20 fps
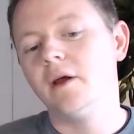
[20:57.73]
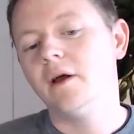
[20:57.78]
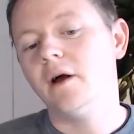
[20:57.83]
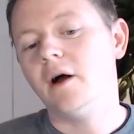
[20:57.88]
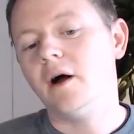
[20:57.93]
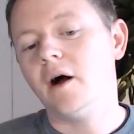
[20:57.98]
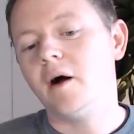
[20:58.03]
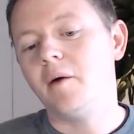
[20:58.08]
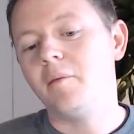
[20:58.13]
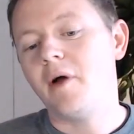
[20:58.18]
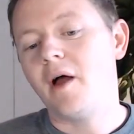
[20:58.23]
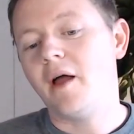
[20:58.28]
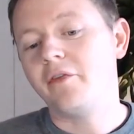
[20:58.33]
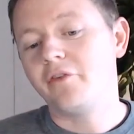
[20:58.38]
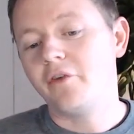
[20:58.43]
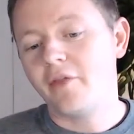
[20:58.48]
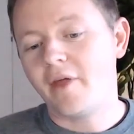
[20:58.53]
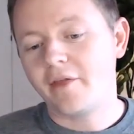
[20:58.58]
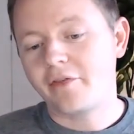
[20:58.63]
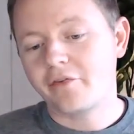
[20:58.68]
And
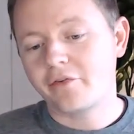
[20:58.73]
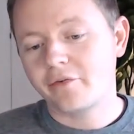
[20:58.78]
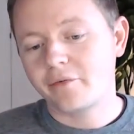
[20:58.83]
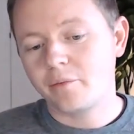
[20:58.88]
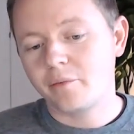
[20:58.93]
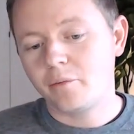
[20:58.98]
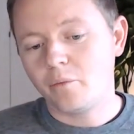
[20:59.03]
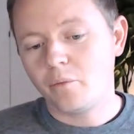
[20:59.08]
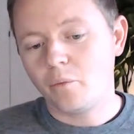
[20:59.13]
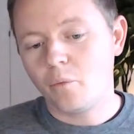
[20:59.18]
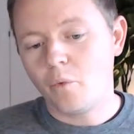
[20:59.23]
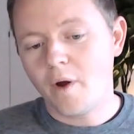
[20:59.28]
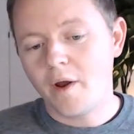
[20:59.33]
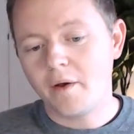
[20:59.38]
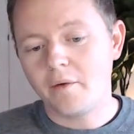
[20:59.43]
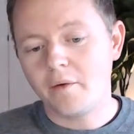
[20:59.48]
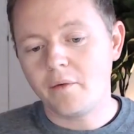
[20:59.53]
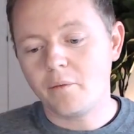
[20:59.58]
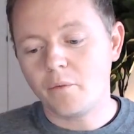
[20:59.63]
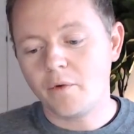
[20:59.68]
so that's
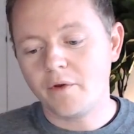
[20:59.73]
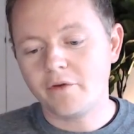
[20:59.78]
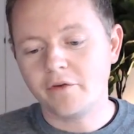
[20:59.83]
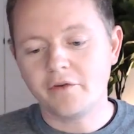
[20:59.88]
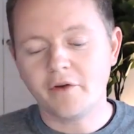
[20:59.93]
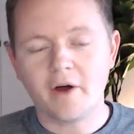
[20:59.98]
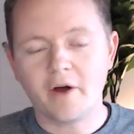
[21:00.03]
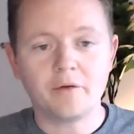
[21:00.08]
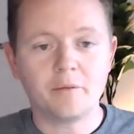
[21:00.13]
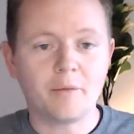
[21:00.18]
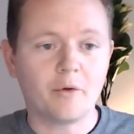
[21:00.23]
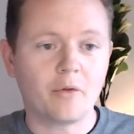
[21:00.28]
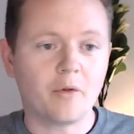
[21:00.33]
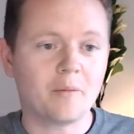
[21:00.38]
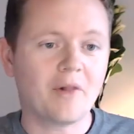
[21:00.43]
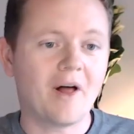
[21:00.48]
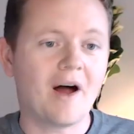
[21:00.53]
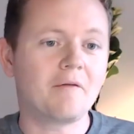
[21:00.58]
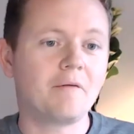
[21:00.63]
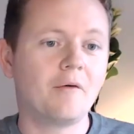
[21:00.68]
when we decided to build the
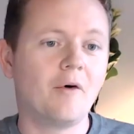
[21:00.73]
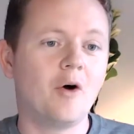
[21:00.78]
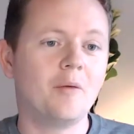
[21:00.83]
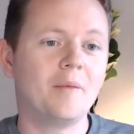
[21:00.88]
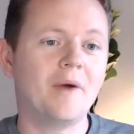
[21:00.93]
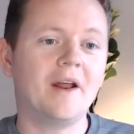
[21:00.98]
platform.